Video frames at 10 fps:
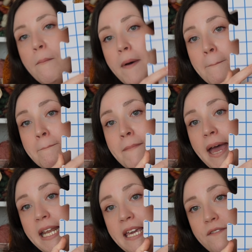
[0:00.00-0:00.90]
but
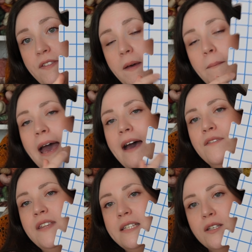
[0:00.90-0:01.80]
many of them
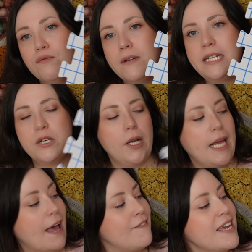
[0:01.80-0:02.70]
have this grid on
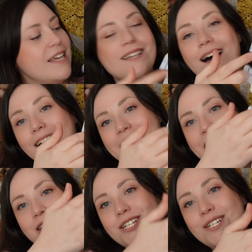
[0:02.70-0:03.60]
it, and these are
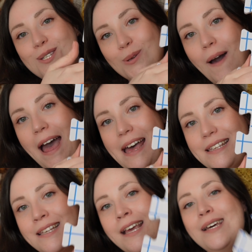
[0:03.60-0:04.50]
inch
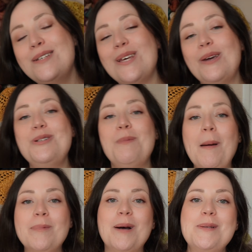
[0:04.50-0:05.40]
squares. So do you
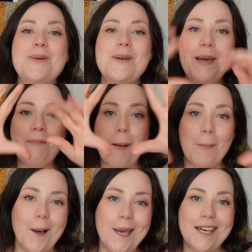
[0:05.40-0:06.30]
remember I was talking
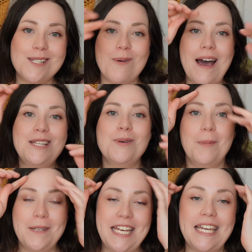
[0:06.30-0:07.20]
about blocking a square to
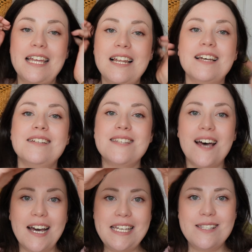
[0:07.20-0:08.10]
a particular
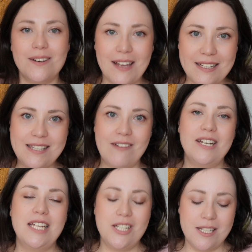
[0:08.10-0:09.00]
size? So that's
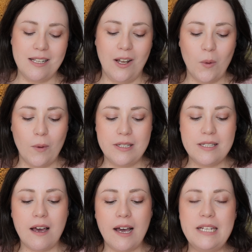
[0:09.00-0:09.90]
7 inches along one
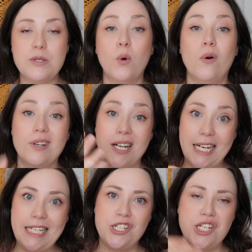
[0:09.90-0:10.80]
side, or
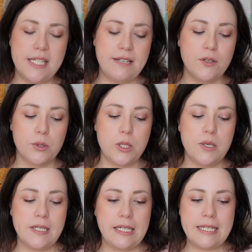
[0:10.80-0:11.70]
9 inches if you're
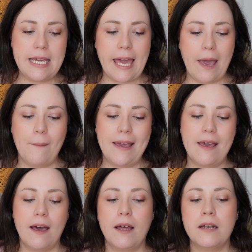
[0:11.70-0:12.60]
using DK
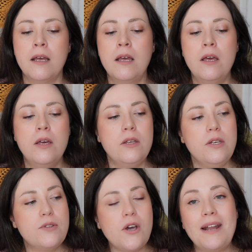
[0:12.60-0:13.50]
weight yarn.
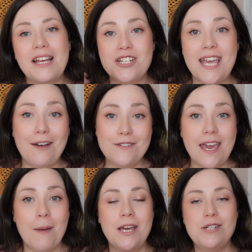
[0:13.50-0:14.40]
You don't actually have to
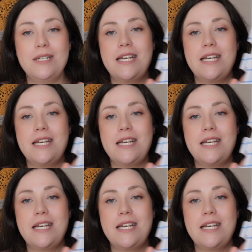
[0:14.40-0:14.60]
get a measuring